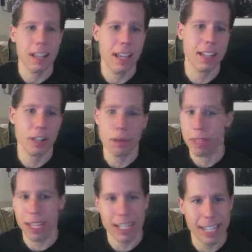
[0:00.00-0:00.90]
and, you know,
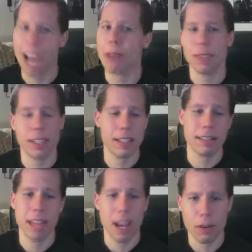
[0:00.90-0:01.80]
the announcing is
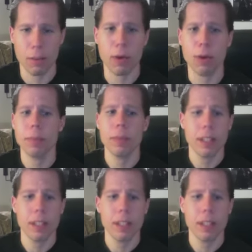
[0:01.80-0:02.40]
terrible.